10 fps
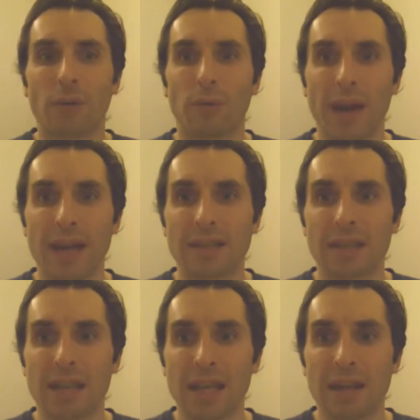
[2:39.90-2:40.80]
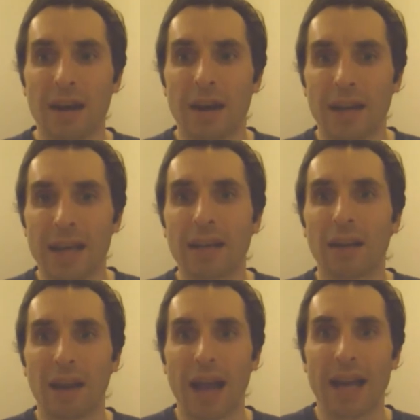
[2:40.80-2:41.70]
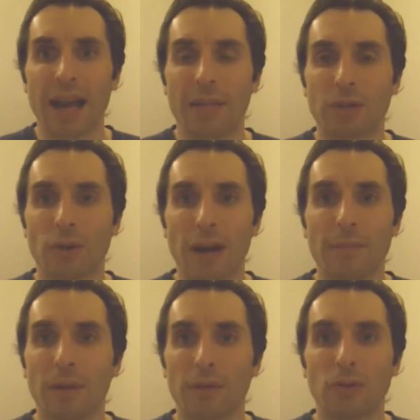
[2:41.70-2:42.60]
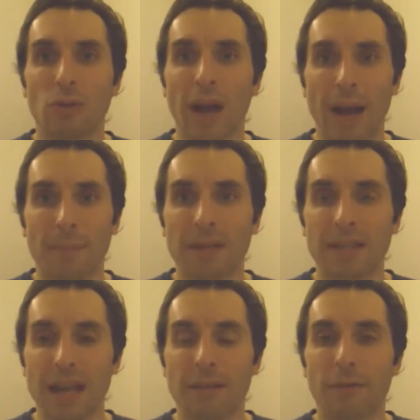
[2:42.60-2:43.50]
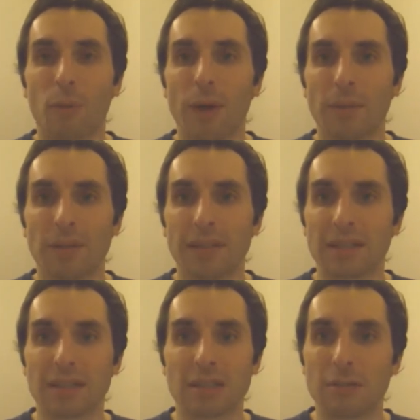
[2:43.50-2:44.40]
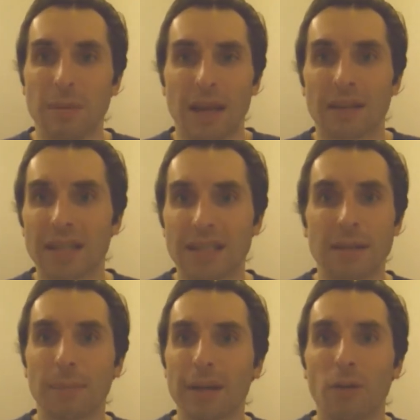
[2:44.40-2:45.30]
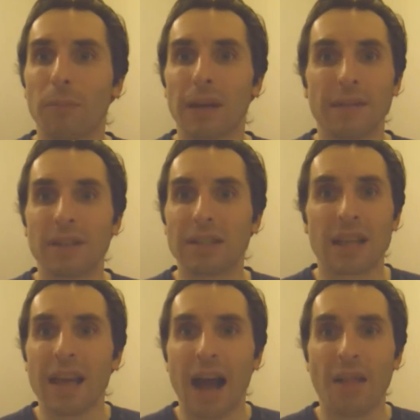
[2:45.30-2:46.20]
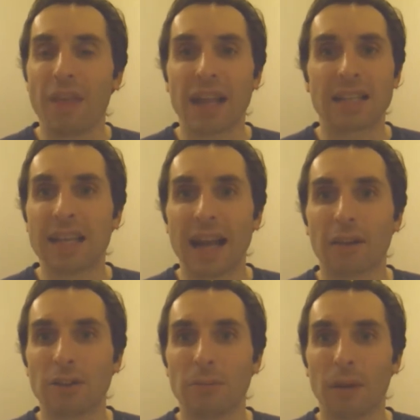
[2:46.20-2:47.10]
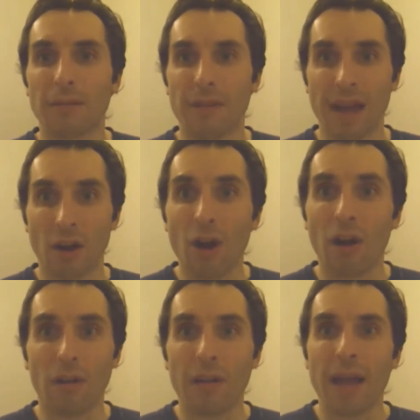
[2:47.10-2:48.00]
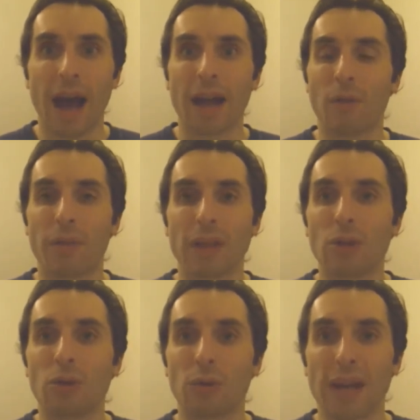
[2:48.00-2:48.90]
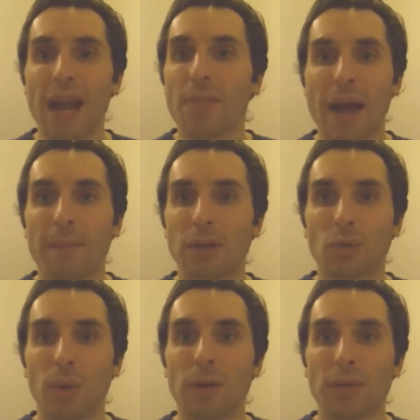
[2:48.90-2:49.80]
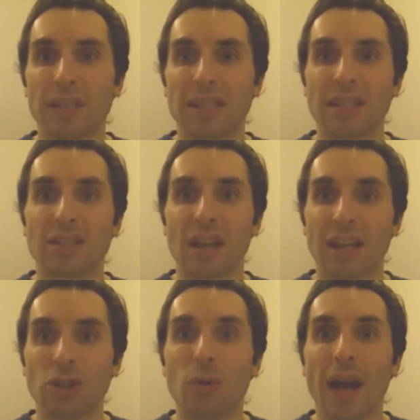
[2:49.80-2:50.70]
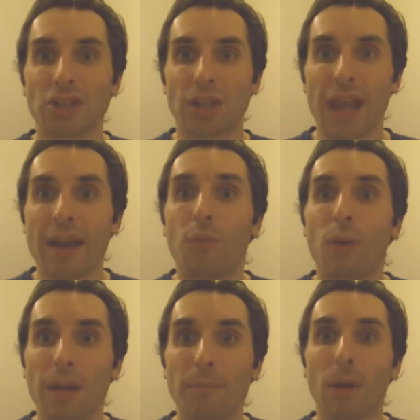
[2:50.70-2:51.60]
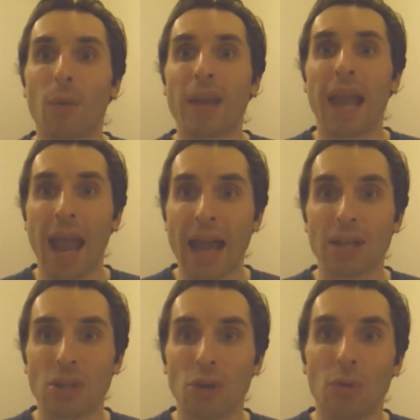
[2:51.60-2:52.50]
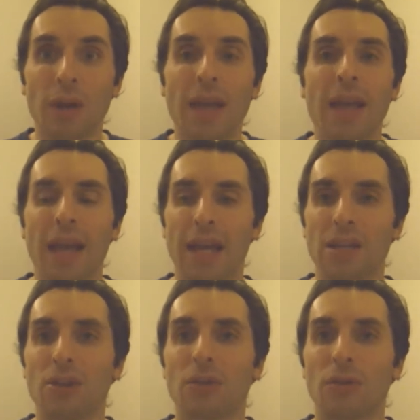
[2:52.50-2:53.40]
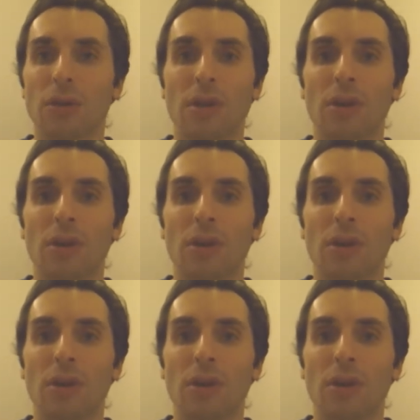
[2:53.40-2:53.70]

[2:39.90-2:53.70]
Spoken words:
raise the incline on the treadmill to compensate for wind resistance is because I simply don't believe I think it's negligible, if at all. I don't think you create that much wind resistance unless you actually have wind blowing at you, and you're,